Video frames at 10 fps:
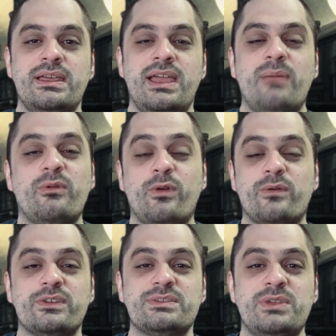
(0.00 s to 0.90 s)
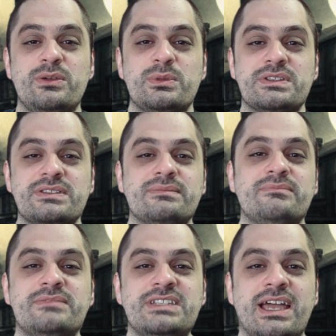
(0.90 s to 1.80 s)
and perform for some humans and
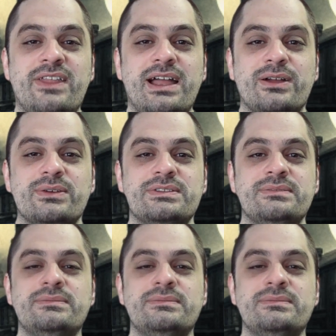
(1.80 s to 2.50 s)
see how that goes.